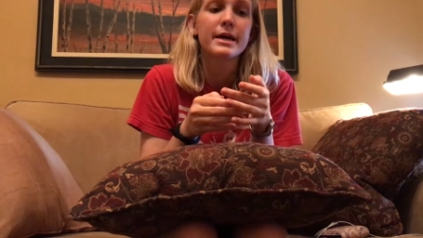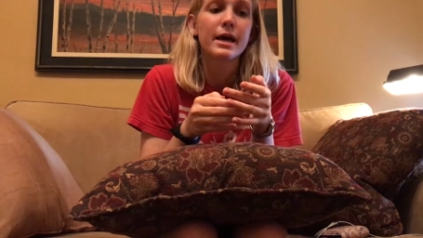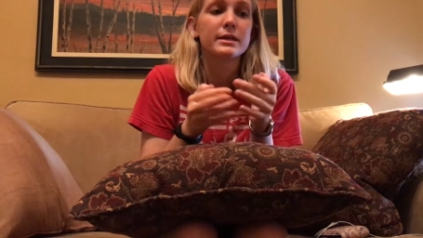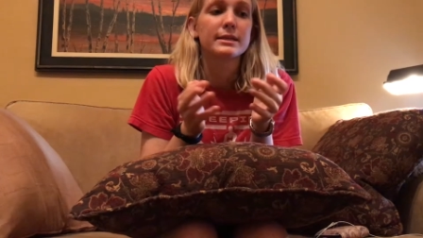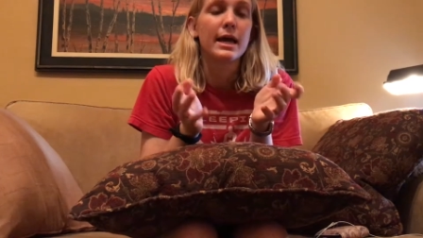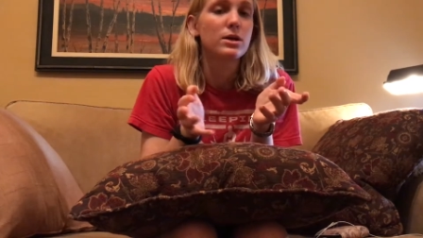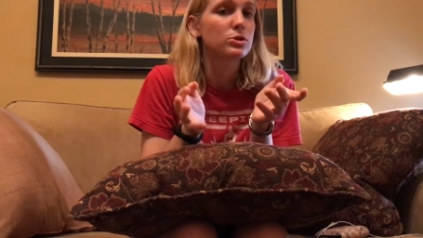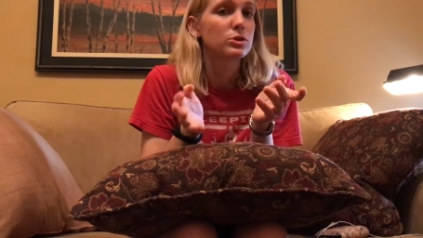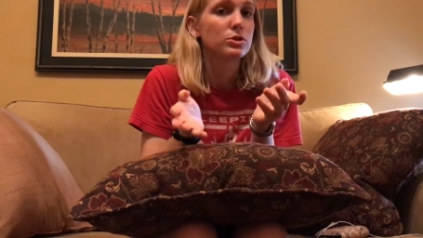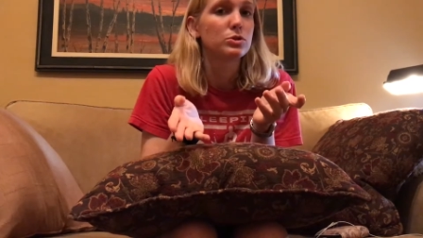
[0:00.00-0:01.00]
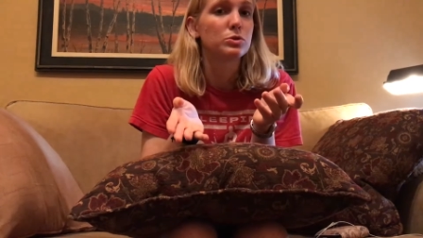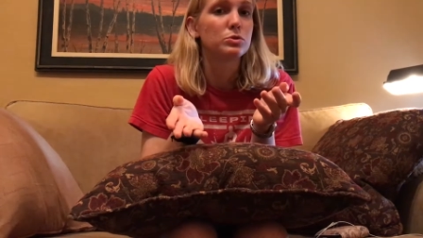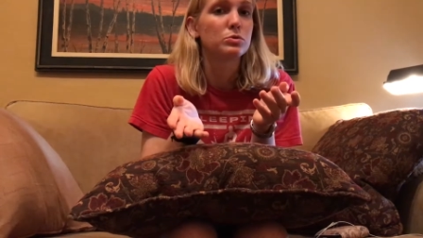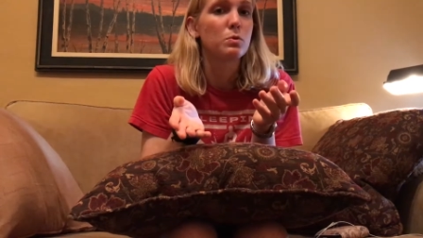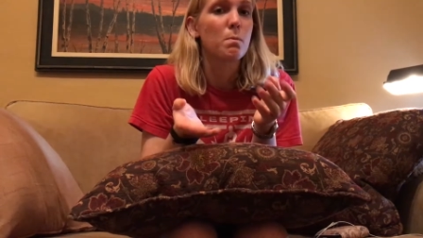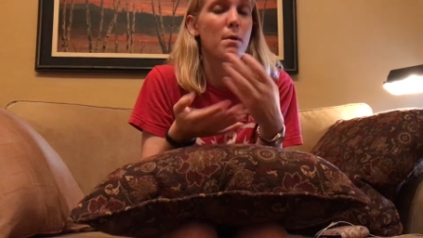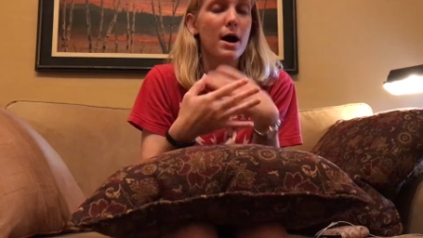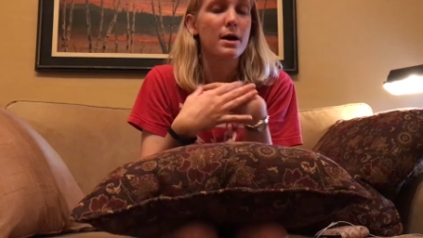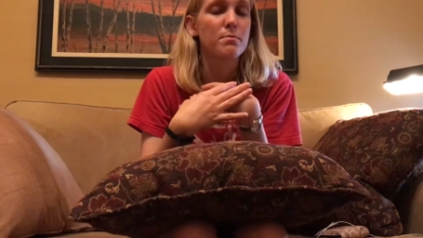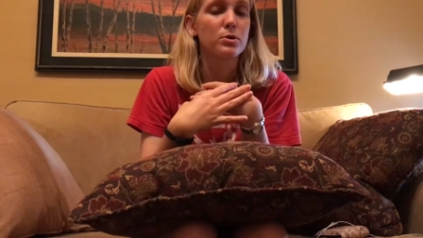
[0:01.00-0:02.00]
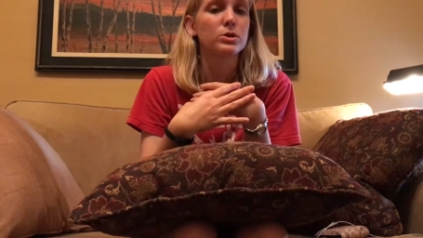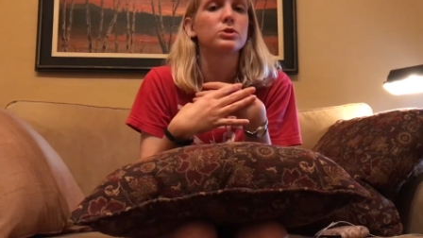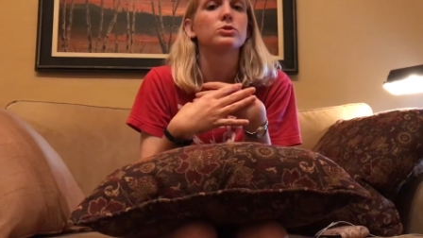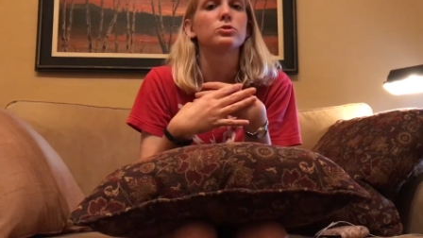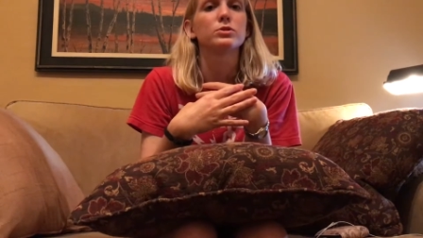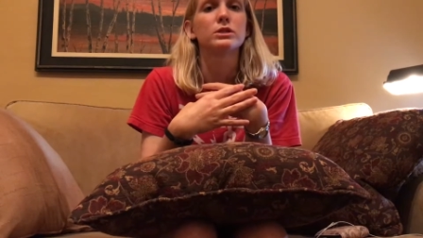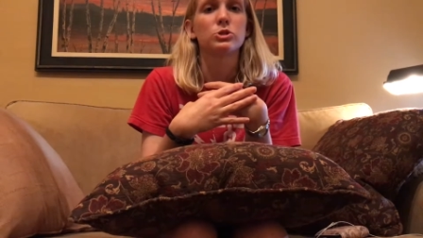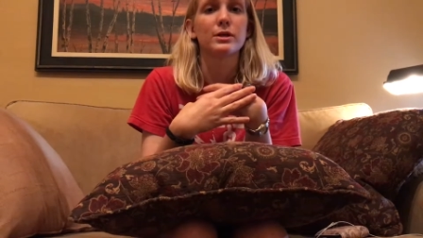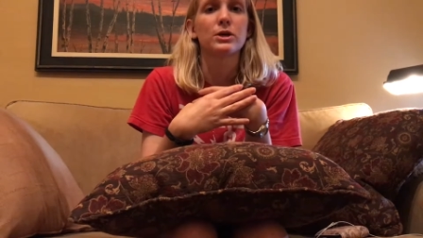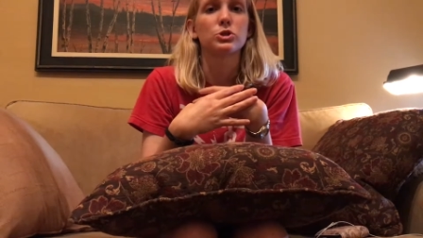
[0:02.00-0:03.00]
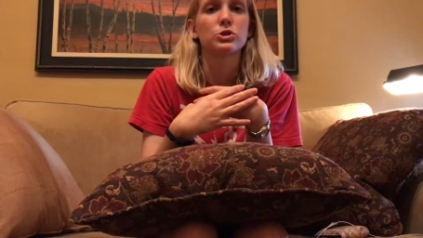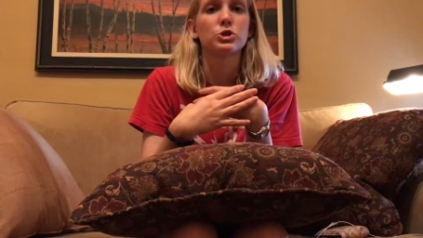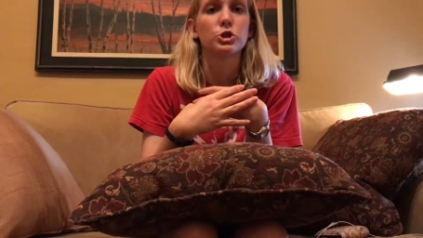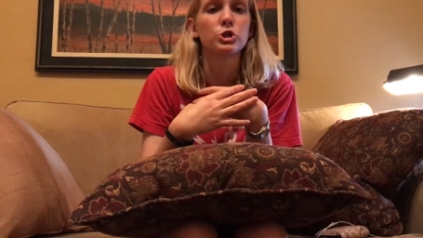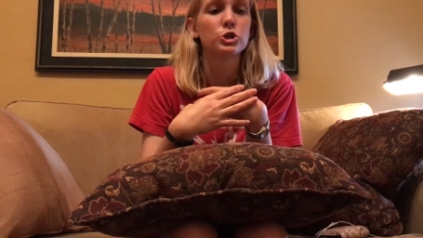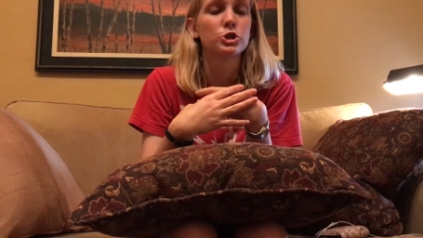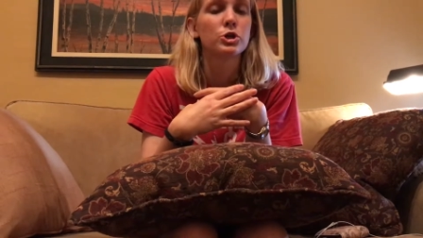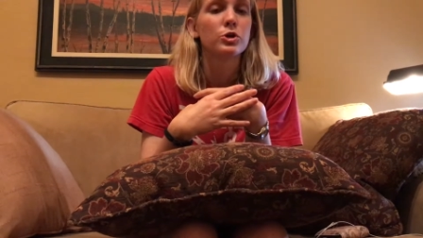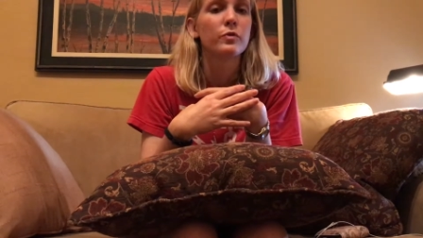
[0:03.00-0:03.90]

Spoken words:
It is catered to my personal international church,